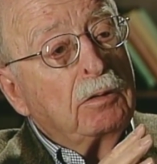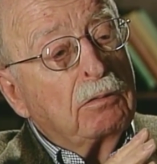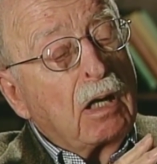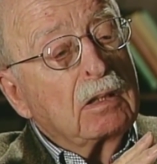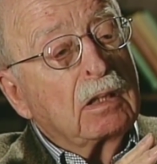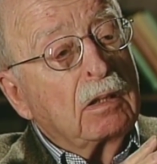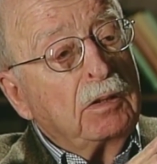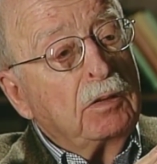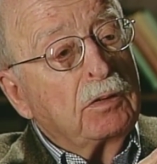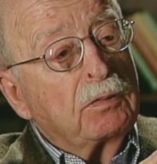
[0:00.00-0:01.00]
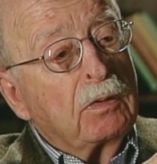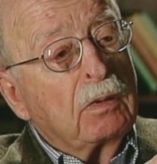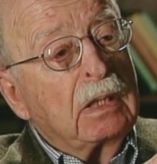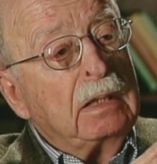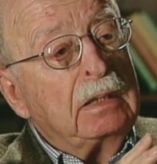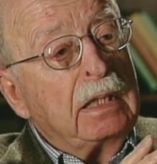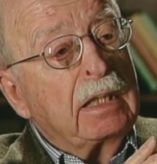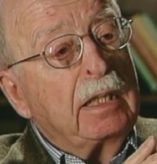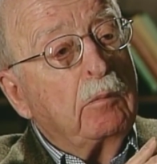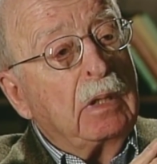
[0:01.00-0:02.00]
Drugs that are useful in
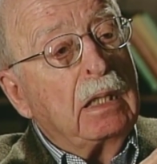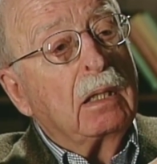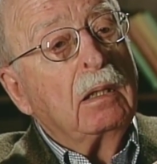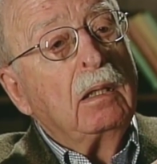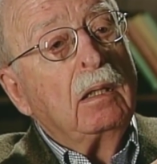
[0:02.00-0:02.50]
dealing with